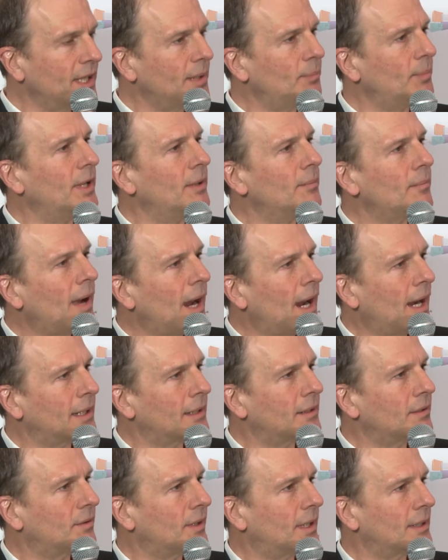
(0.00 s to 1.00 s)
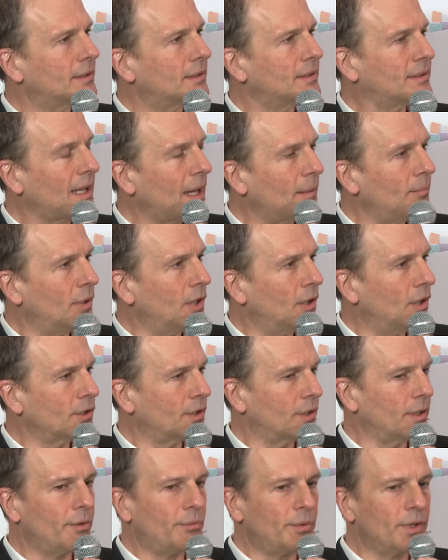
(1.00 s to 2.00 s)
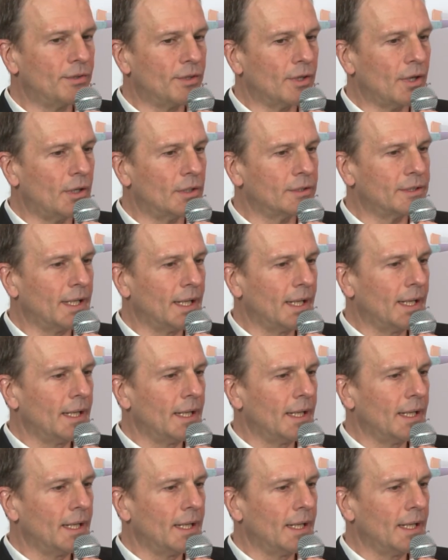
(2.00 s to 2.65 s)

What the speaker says: keep in mind that TAP block result